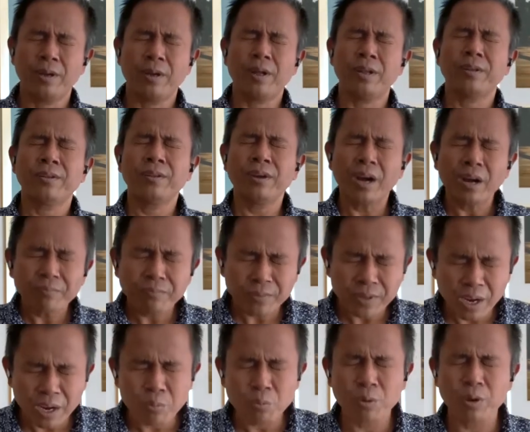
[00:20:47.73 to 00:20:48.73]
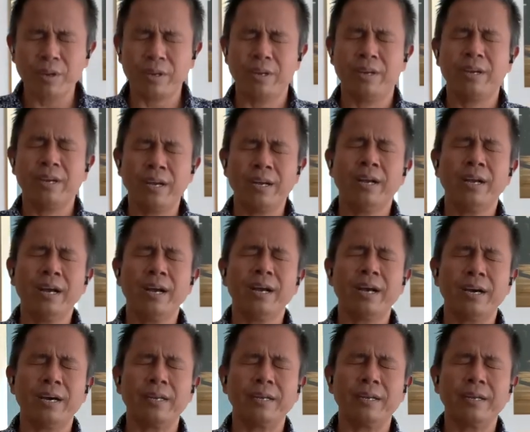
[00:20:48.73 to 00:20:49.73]
Adopt that word in our
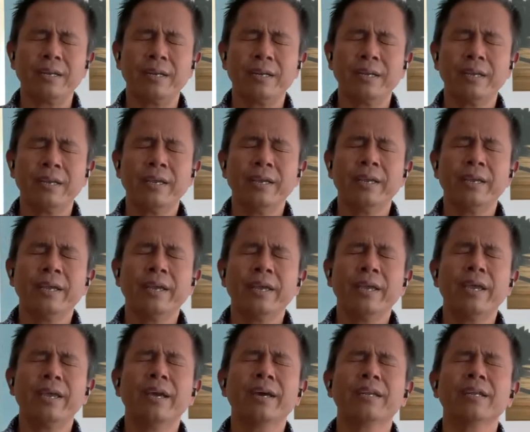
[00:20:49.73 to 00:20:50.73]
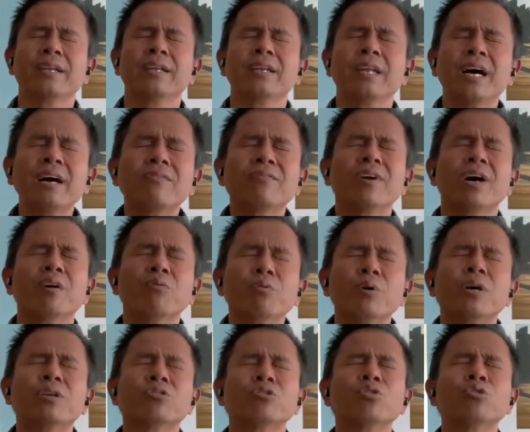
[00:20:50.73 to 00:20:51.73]
heart and allow that
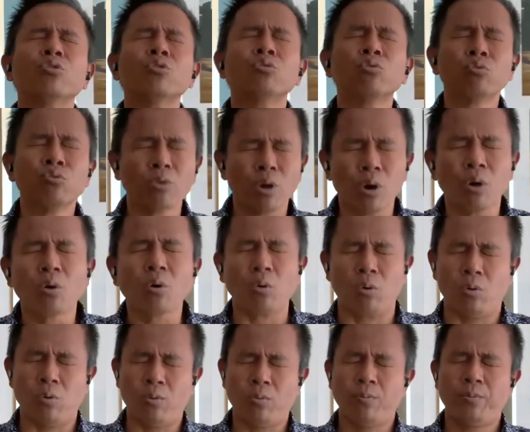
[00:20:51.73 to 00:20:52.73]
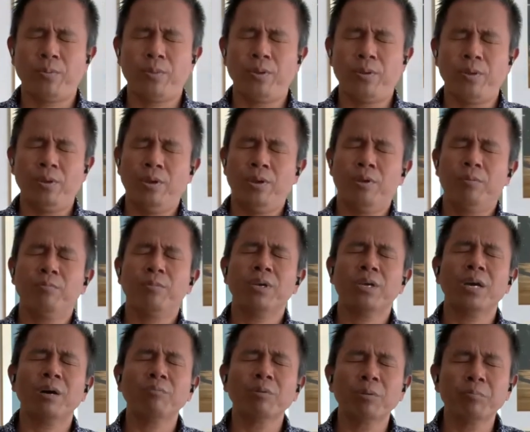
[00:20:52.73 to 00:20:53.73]
word to grow,
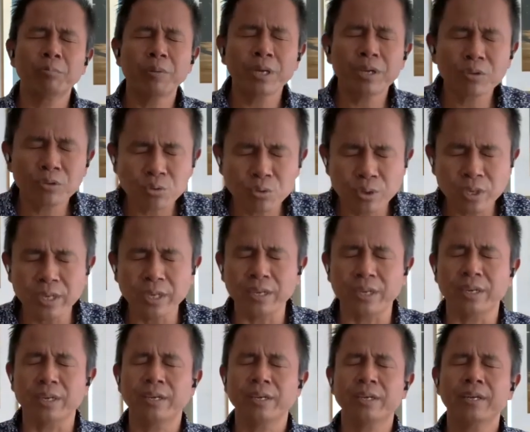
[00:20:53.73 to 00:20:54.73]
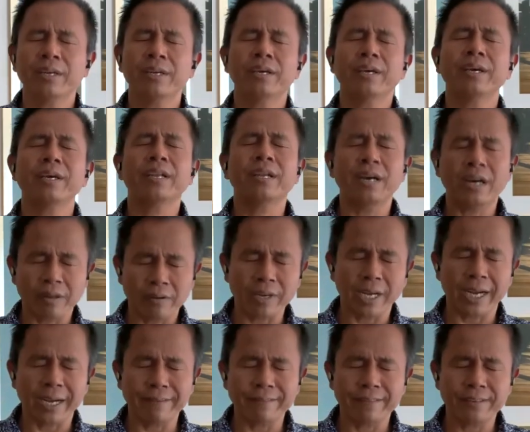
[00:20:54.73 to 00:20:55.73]
become a big tree in our
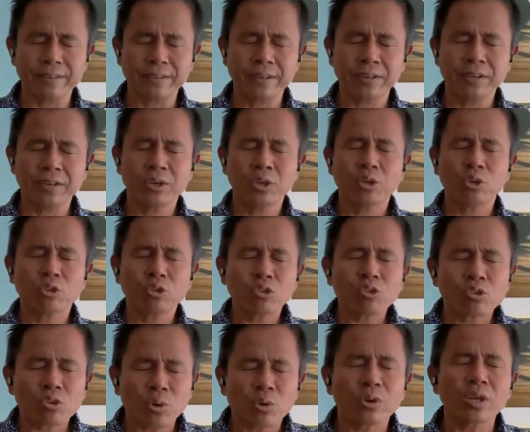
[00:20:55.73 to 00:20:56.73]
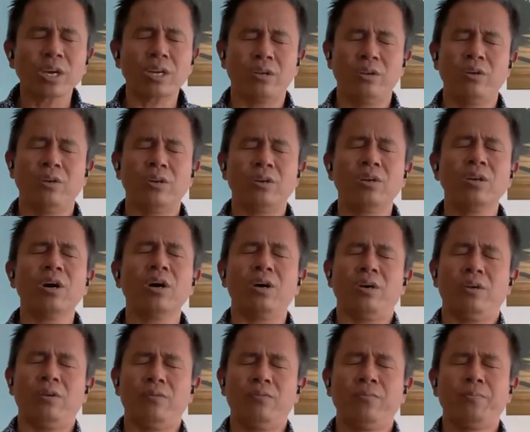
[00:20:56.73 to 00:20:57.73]
lives, so that, Lord
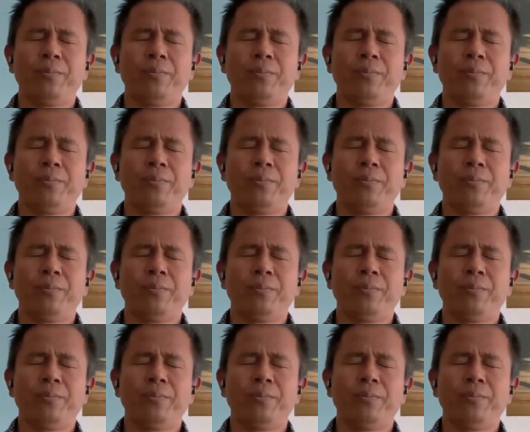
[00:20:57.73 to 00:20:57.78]
God,